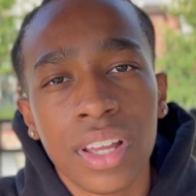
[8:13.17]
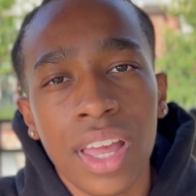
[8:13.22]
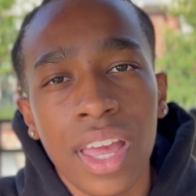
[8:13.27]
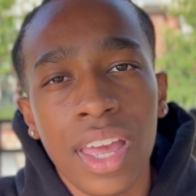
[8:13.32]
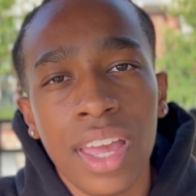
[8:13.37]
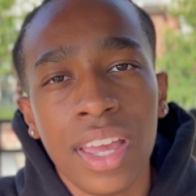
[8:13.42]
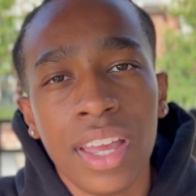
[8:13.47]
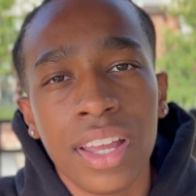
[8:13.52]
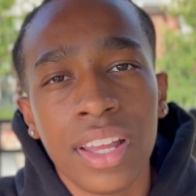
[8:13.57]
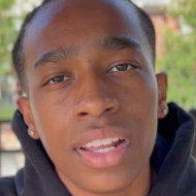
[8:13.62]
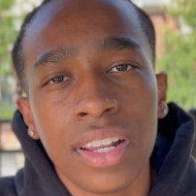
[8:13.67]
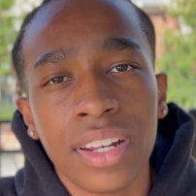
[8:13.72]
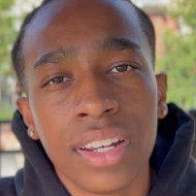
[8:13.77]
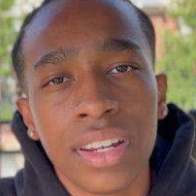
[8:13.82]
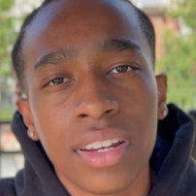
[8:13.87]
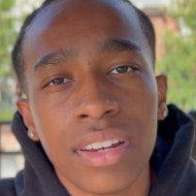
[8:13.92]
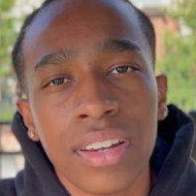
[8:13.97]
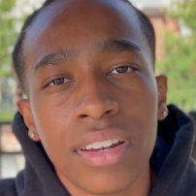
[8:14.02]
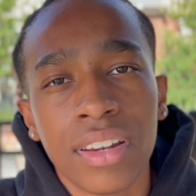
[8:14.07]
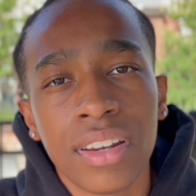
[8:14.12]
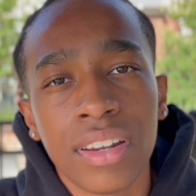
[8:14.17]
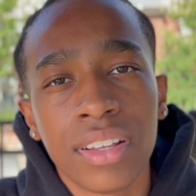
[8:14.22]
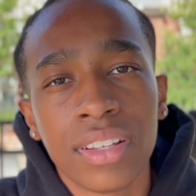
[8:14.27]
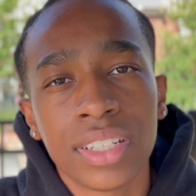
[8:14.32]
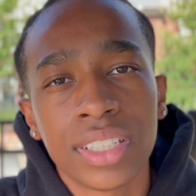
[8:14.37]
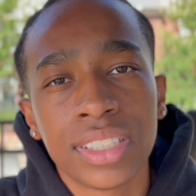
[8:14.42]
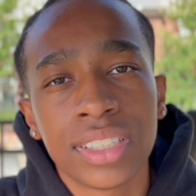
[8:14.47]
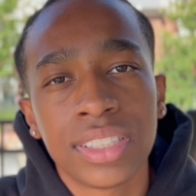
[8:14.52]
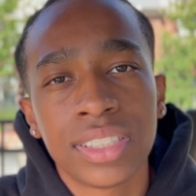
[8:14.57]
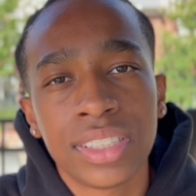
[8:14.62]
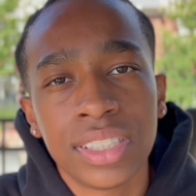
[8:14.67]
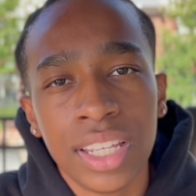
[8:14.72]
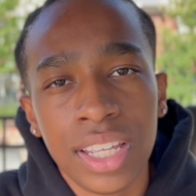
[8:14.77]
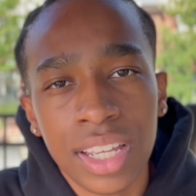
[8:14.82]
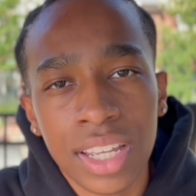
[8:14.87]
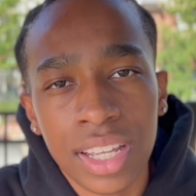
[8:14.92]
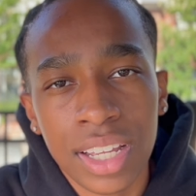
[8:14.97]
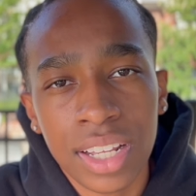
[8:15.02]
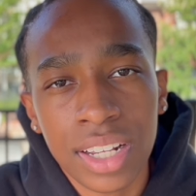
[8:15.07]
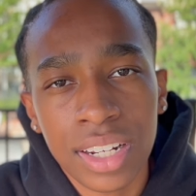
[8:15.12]
and
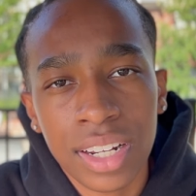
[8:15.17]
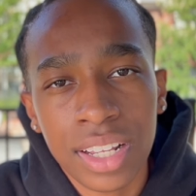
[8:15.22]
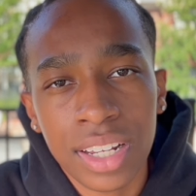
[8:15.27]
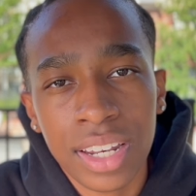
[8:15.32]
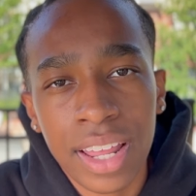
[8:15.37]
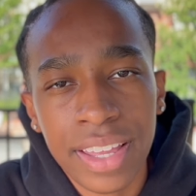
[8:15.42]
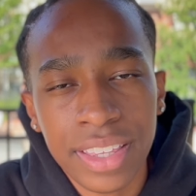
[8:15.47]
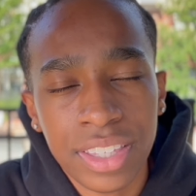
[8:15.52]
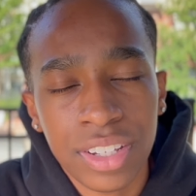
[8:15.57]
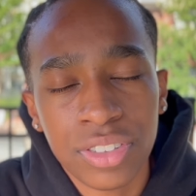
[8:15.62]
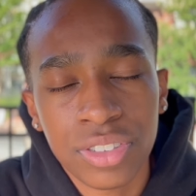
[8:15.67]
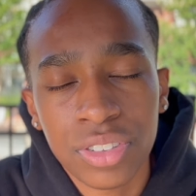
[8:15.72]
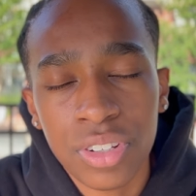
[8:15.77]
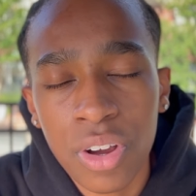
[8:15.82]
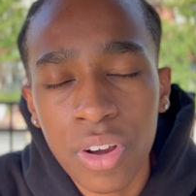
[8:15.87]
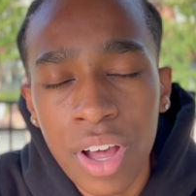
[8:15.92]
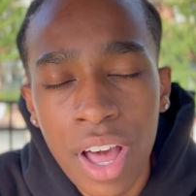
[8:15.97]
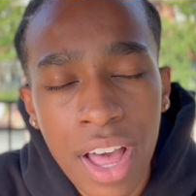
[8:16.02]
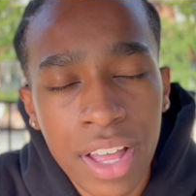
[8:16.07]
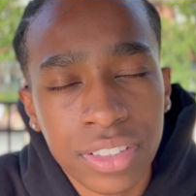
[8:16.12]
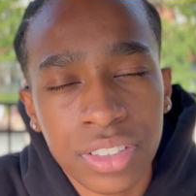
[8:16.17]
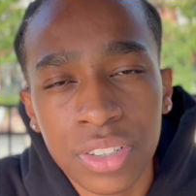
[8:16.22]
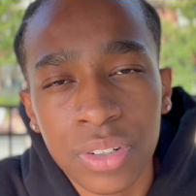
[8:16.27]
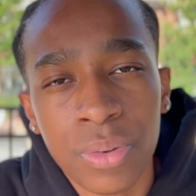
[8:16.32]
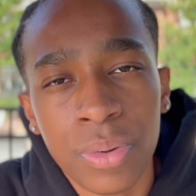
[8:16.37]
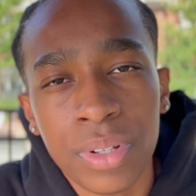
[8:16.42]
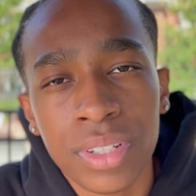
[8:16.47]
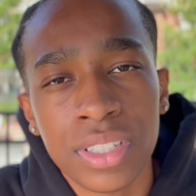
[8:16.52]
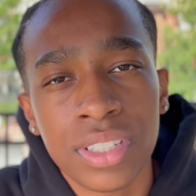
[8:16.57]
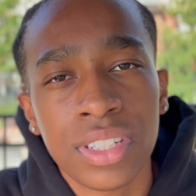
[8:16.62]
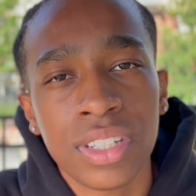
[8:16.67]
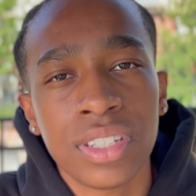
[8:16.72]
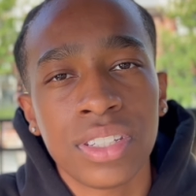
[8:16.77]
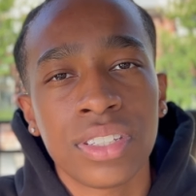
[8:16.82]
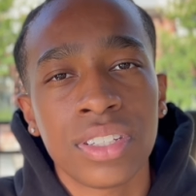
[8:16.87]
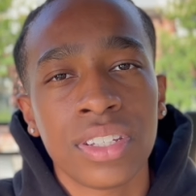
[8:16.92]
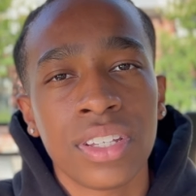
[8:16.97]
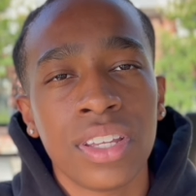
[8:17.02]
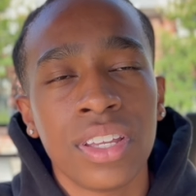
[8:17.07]
sin like there's no consequences,